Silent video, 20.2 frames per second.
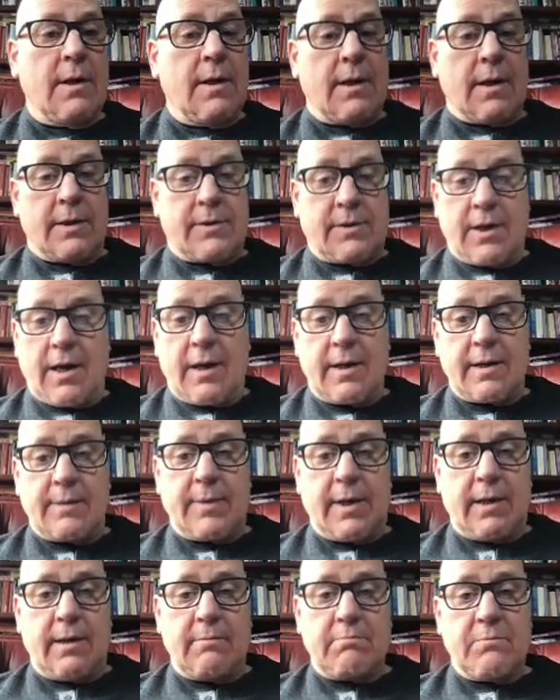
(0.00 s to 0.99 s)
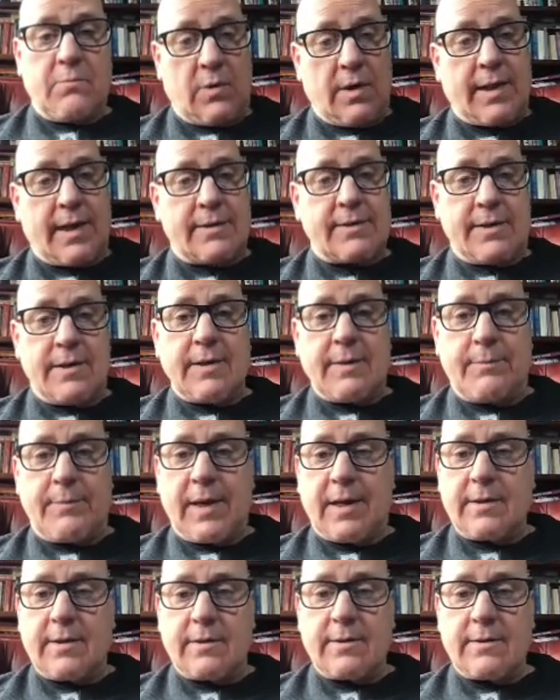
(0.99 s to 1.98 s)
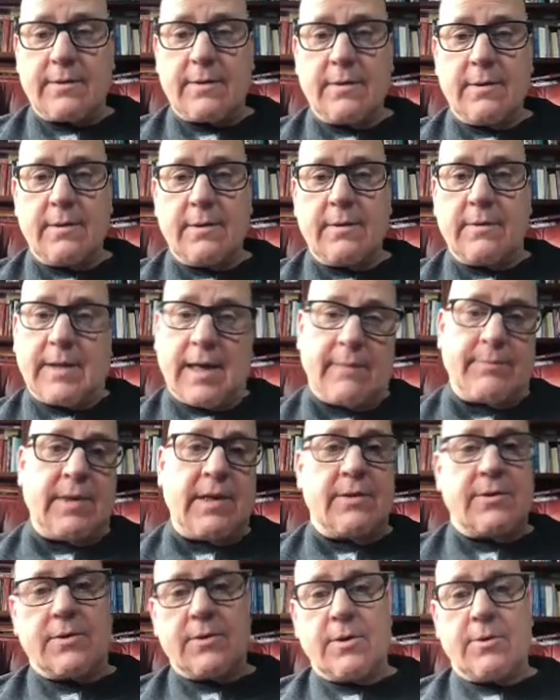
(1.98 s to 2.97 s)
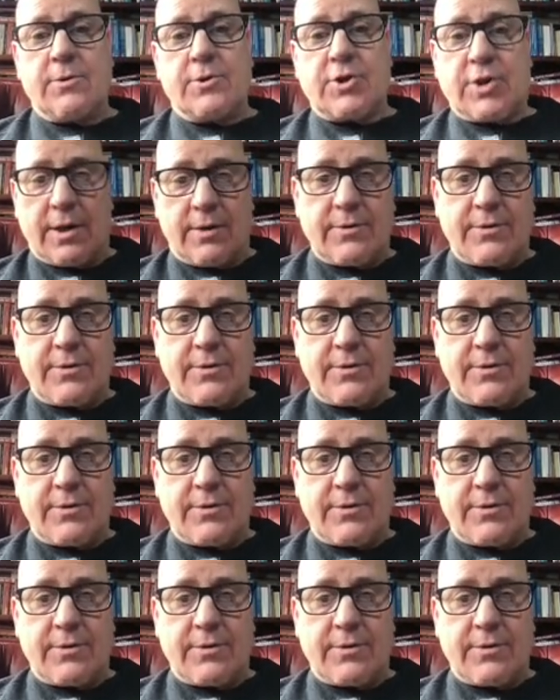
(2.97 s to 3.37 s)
Autonomy, well, that's independence. That means no shared